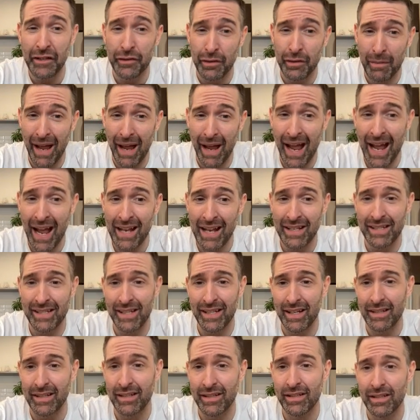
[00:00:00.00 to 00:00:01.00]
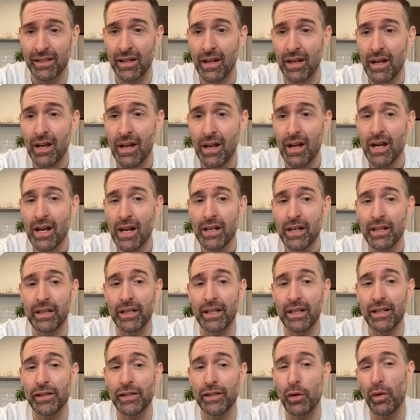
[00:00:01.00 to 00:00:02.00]
from AdSense to
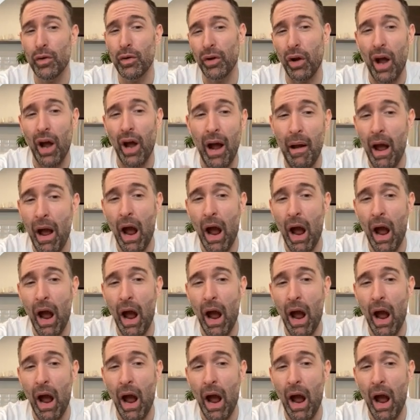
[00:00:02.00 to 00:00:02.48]
Ezoic,